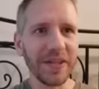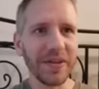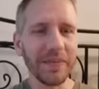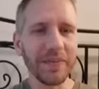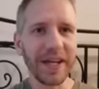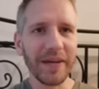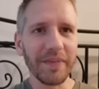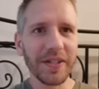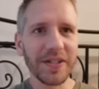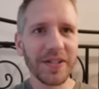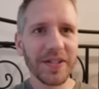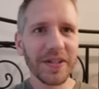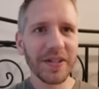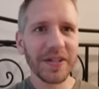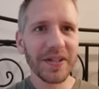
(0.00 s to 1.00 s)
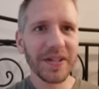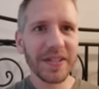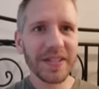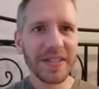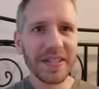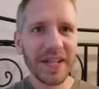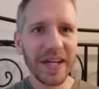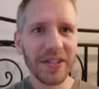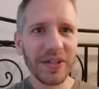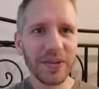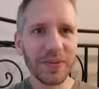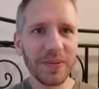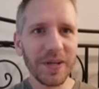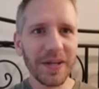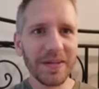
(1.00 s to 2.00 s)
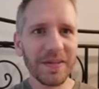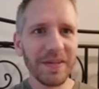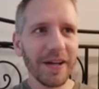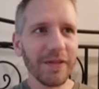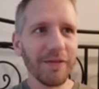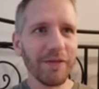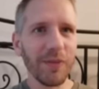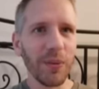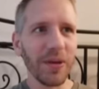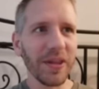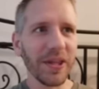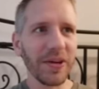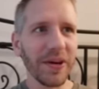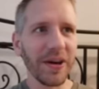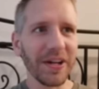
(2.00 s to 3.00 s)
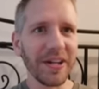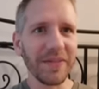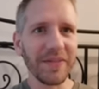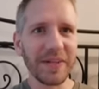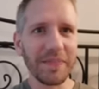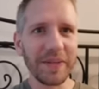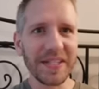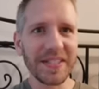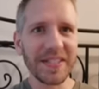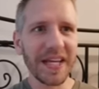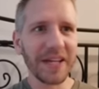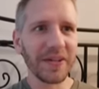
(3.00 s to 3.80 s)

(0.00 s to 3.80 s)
them that much though, because I do have 4 that aren't even in my set